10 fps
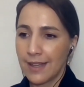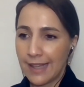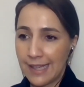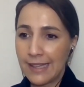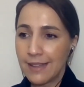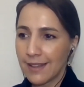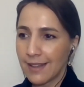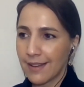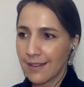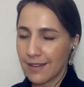he
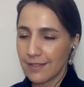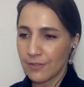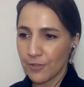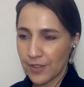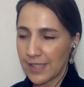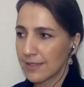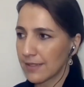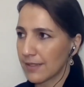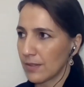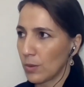
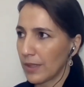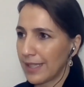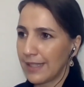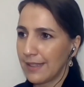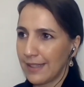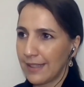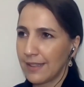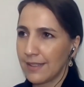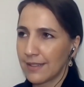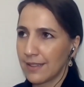feels, or
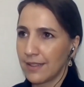he